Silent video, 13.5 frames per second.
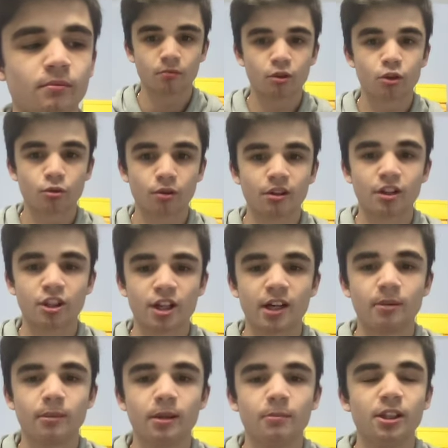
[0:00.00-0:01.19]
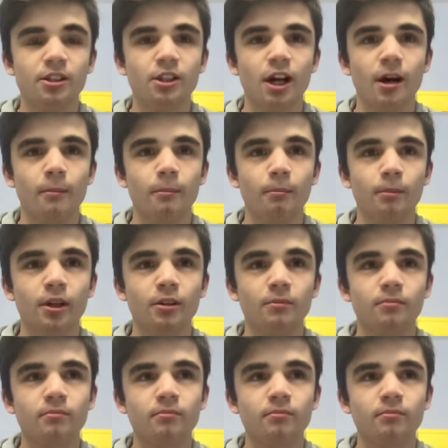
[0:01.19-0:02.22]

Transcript: Sure, the channel may be dumb, but